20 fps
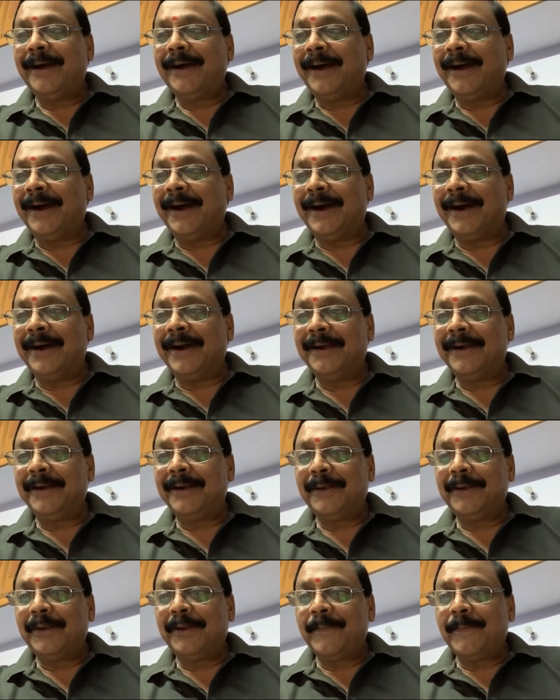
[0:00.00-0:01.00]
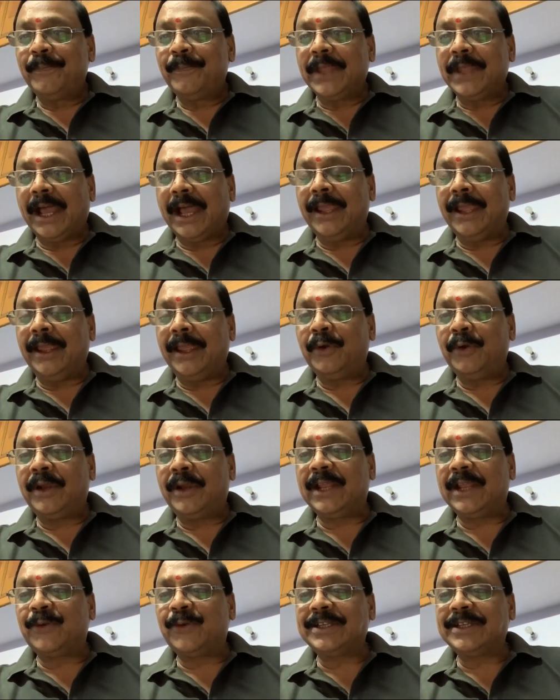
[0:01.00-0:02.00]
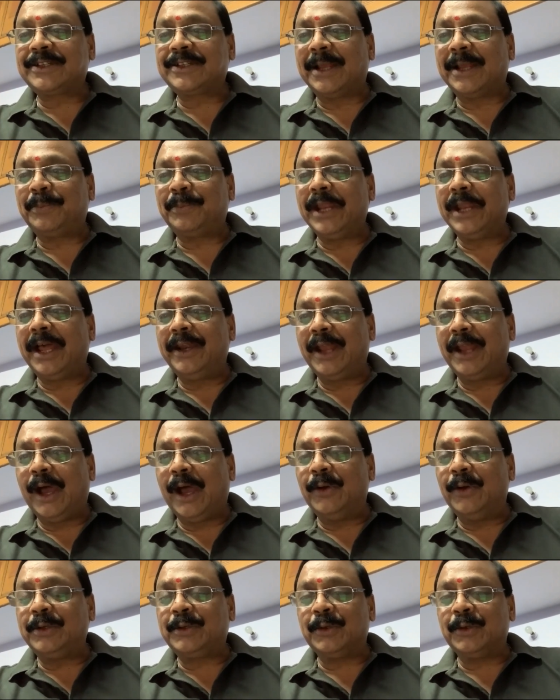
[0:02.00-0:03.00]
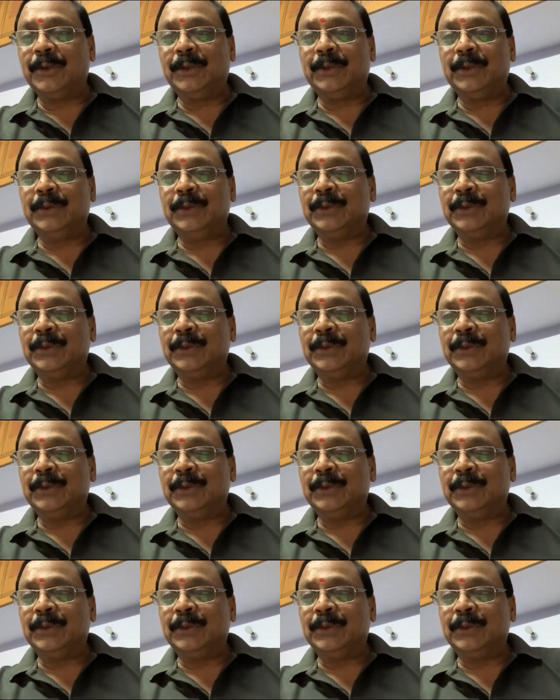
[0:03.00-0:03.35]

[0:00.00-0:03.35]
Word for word: Uh, I would request Arpana now to yes,